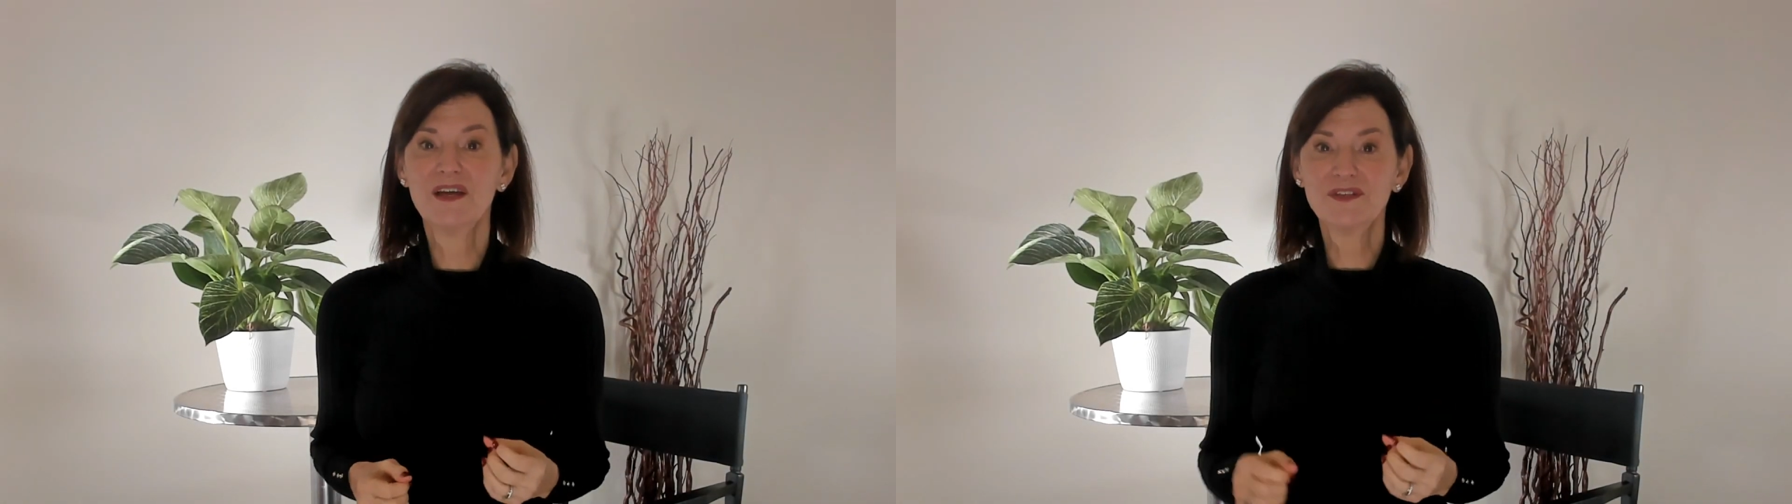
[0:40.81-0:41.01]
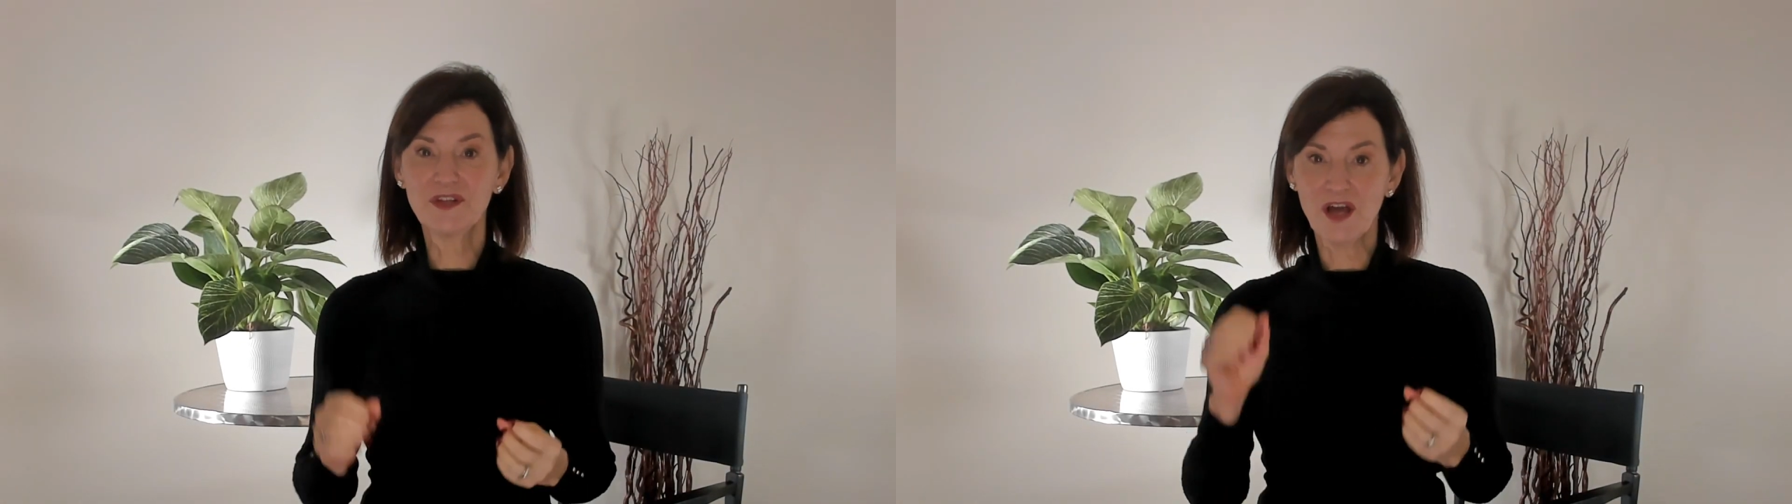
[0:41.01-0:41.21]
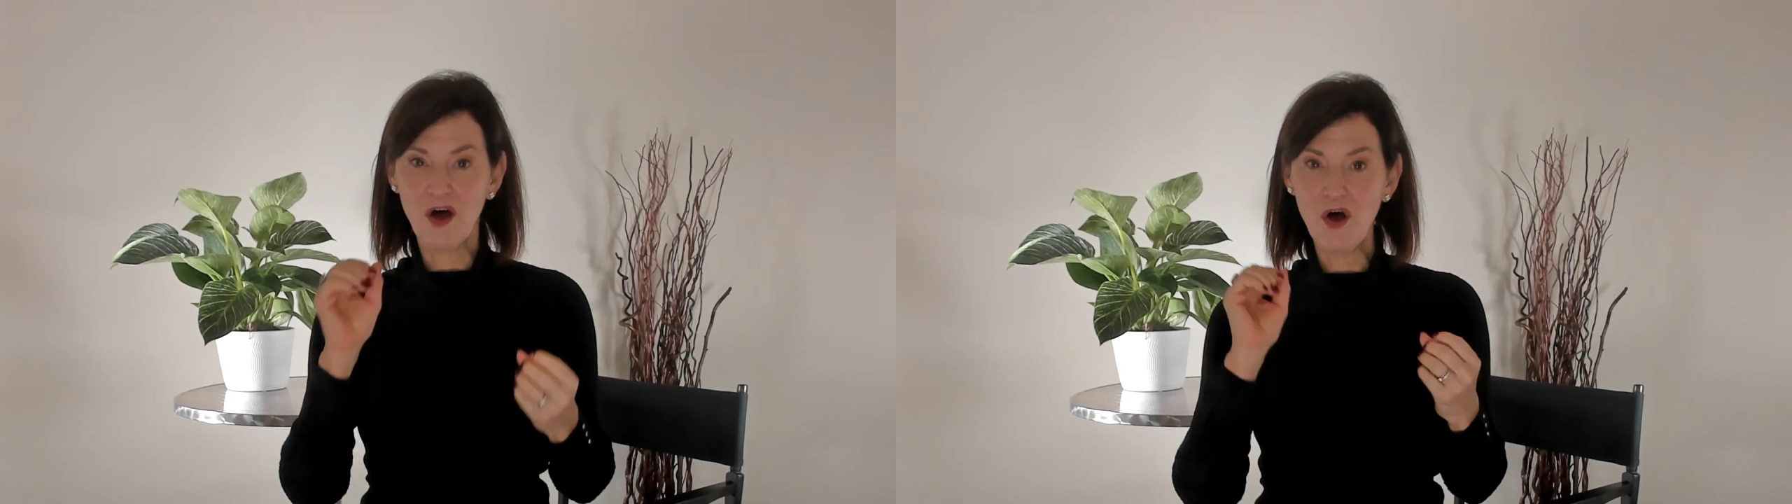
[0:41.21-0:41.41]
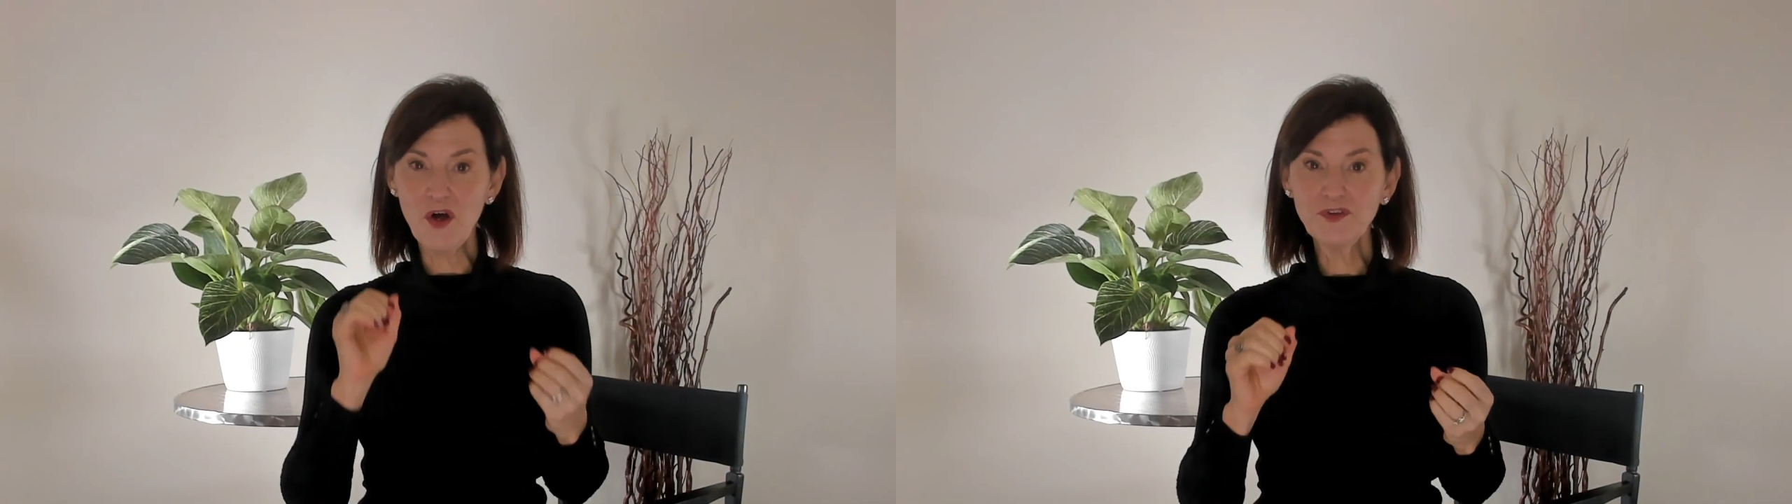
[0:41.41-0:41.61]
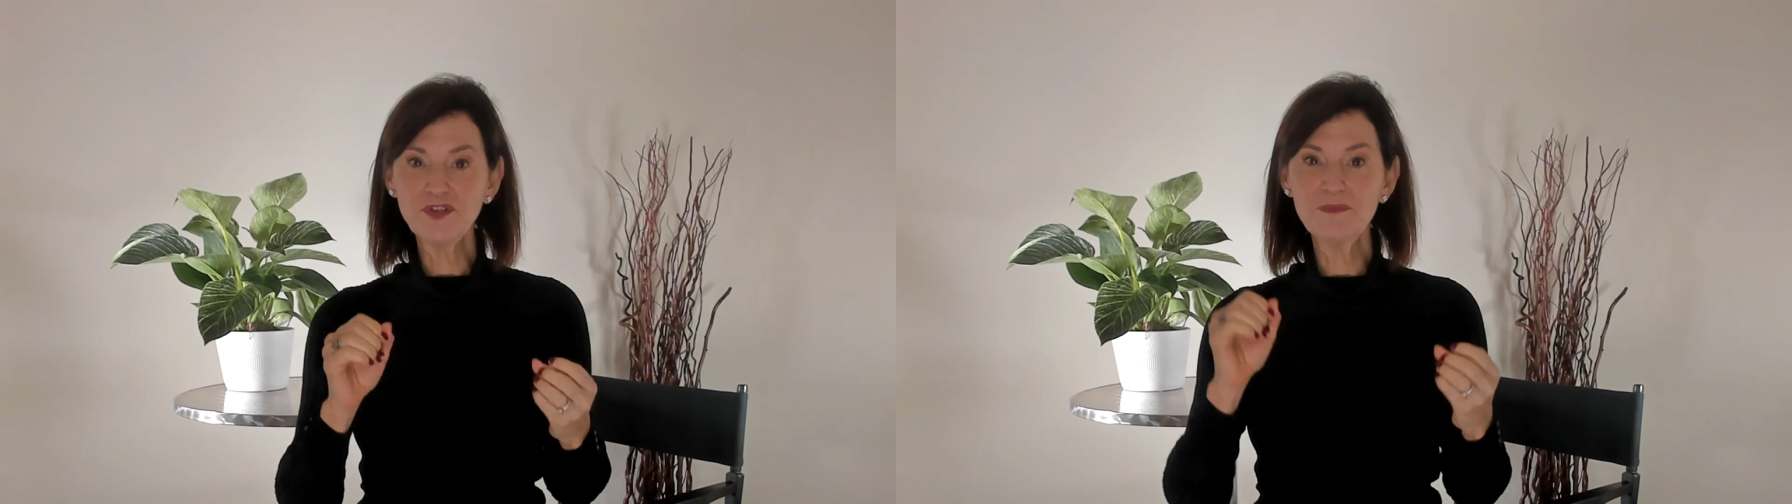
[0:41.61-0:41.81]
to the
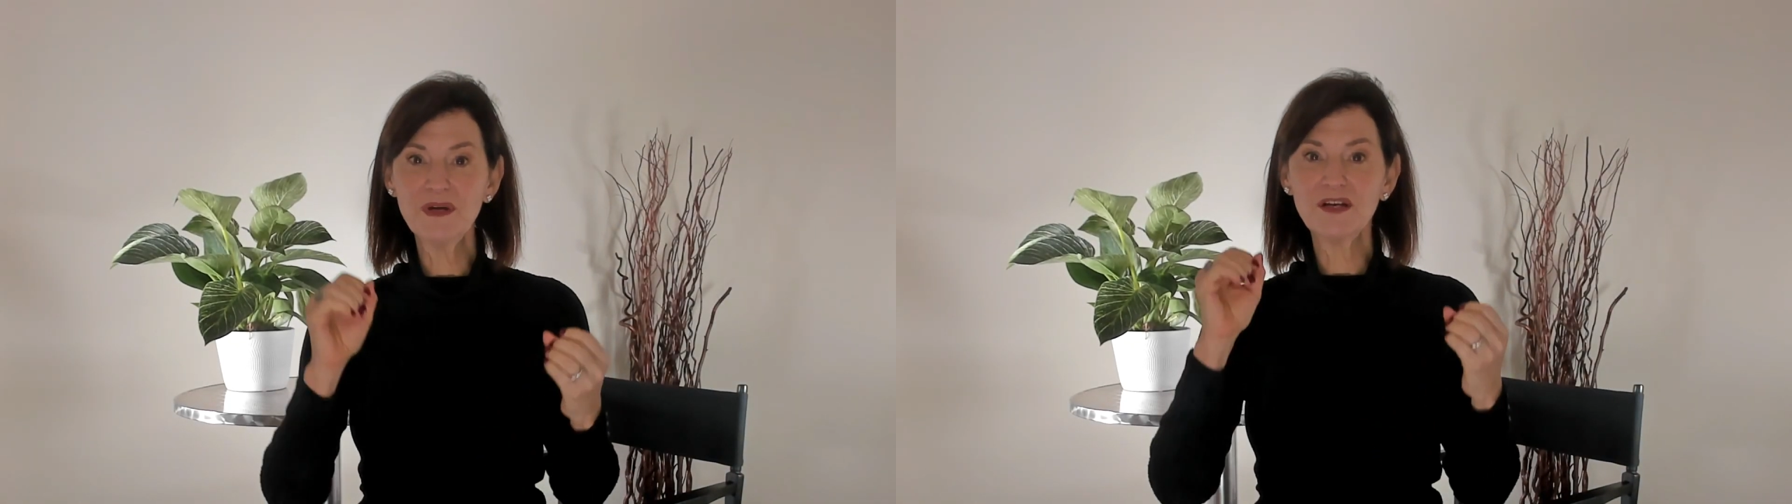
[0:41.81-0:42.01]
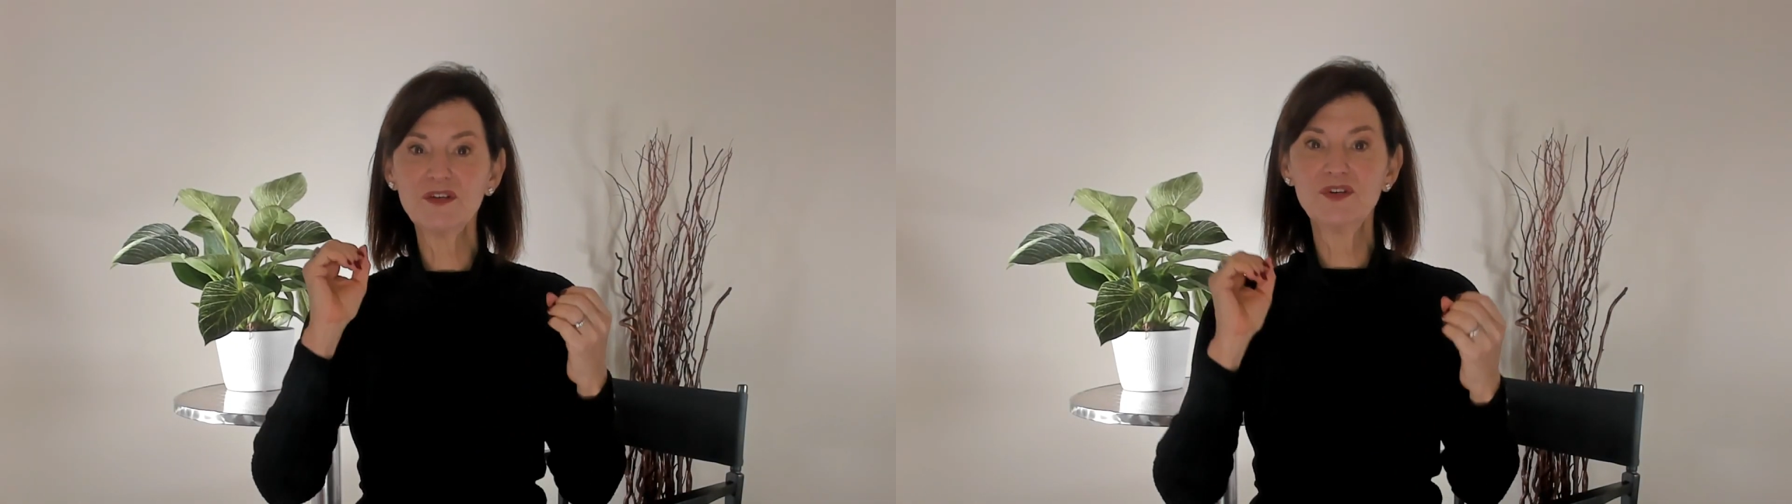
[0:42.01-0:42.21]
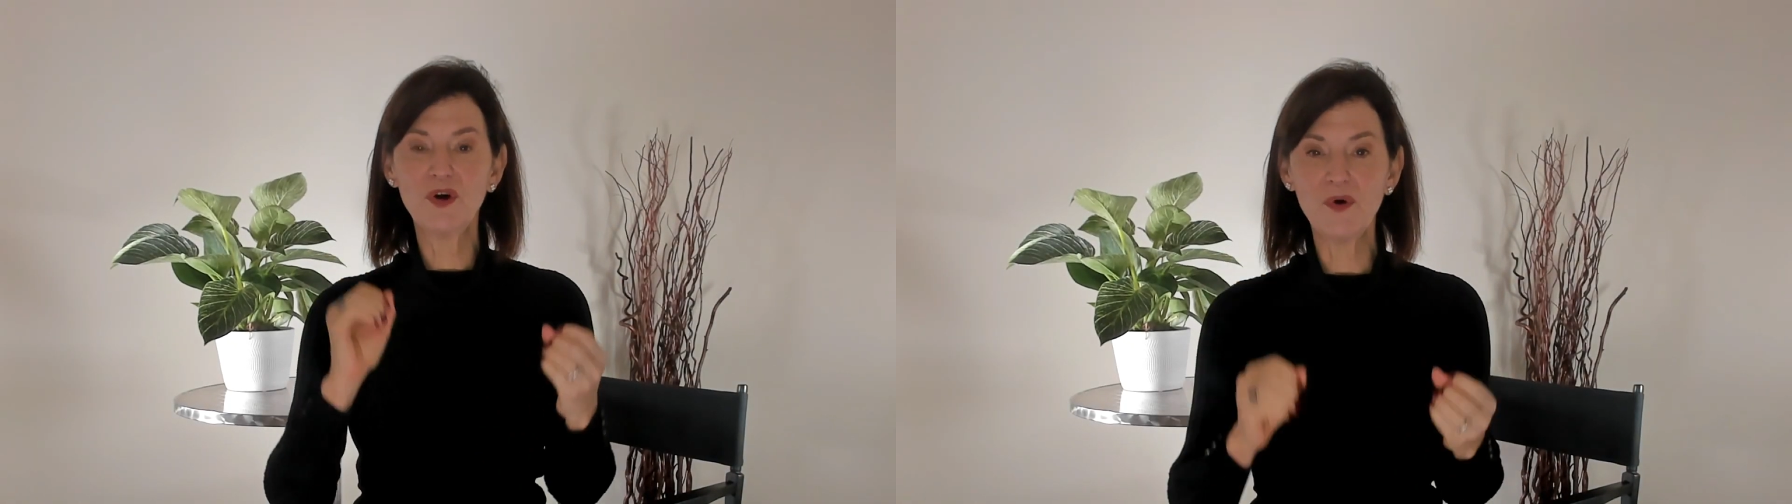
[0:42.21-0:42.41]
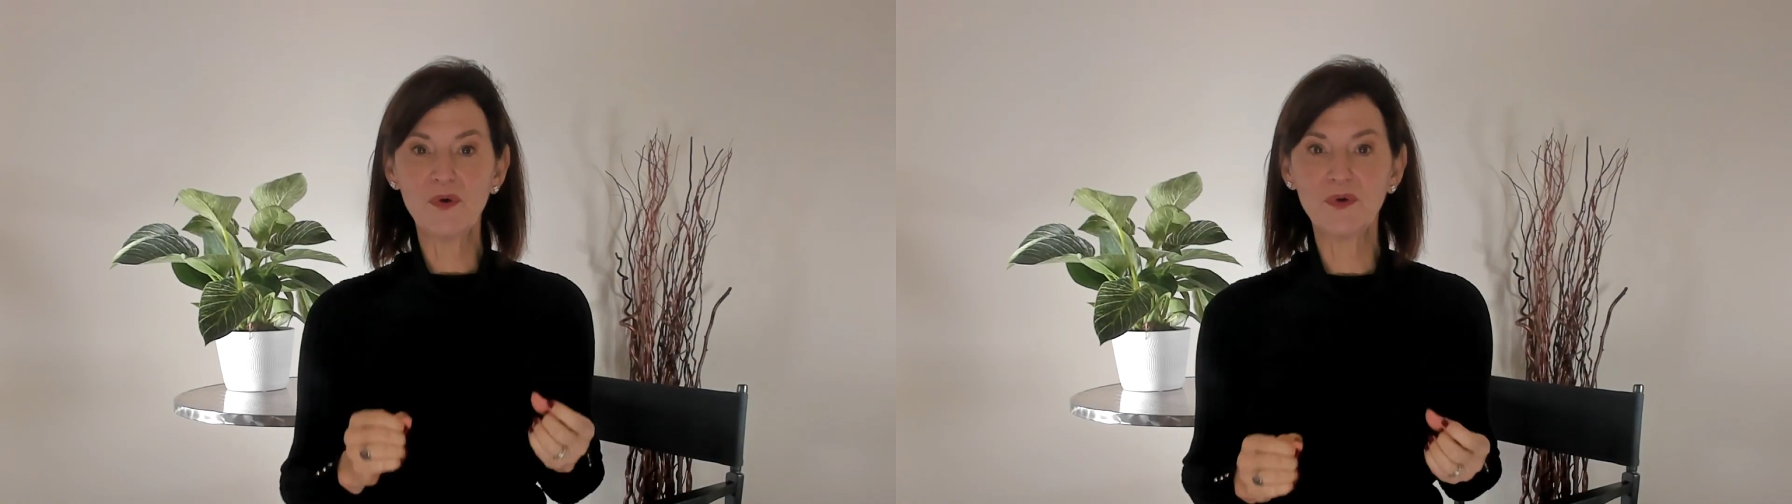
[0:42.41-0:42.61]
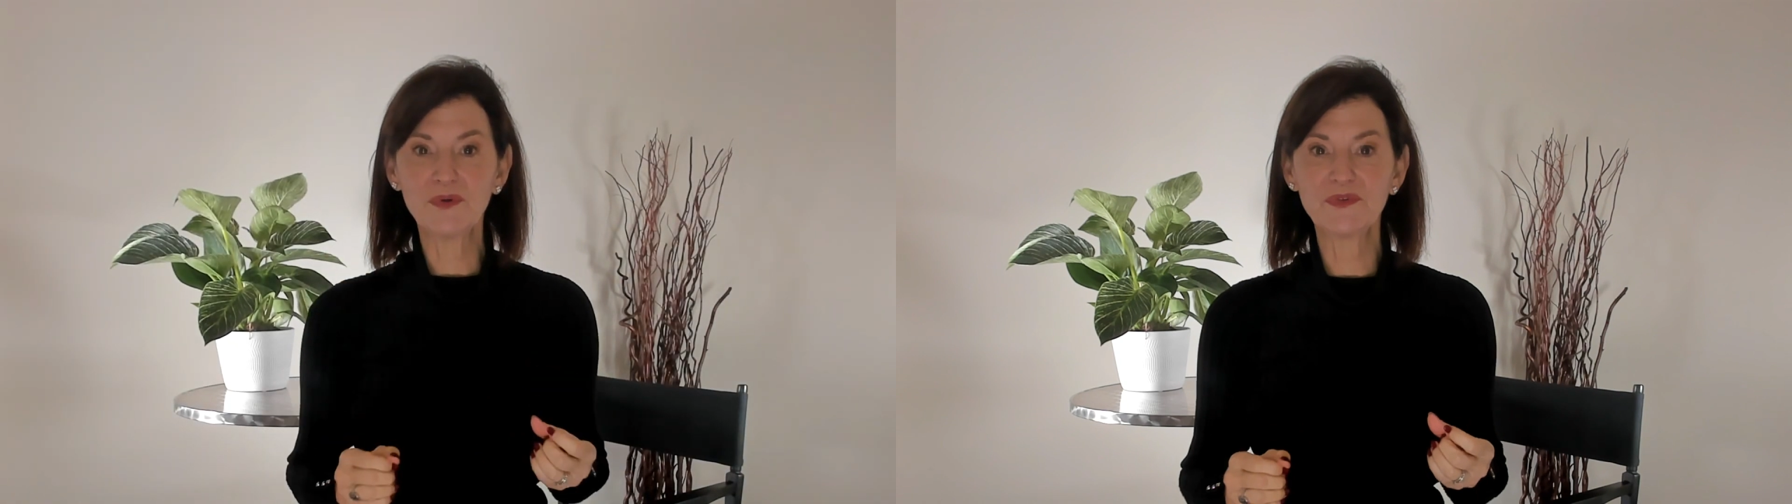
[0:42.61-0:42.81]
ultimate
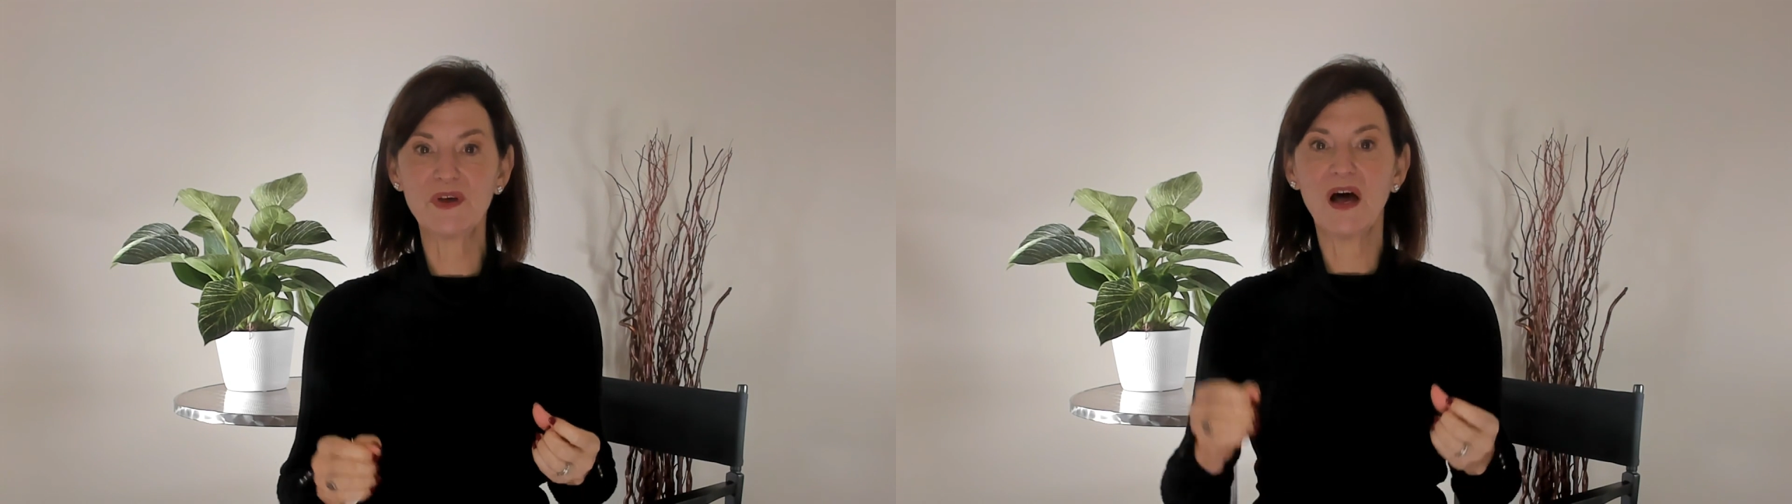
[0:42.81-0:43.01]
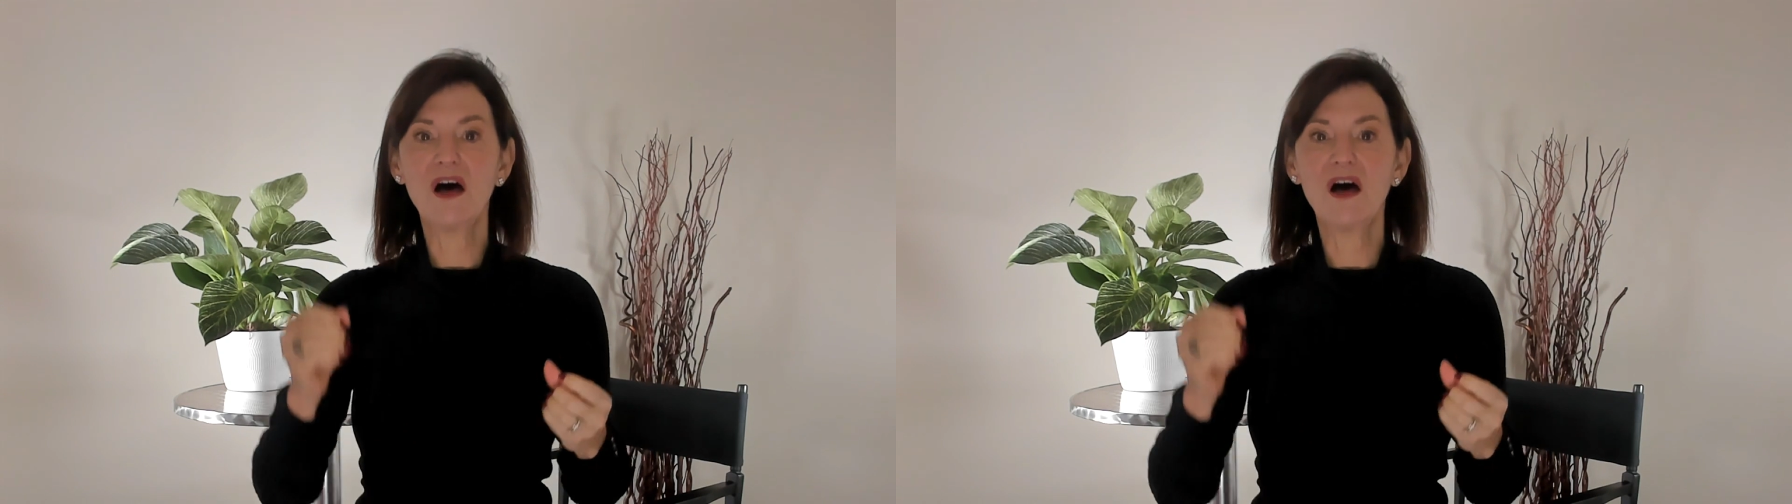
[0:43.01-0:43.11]
goals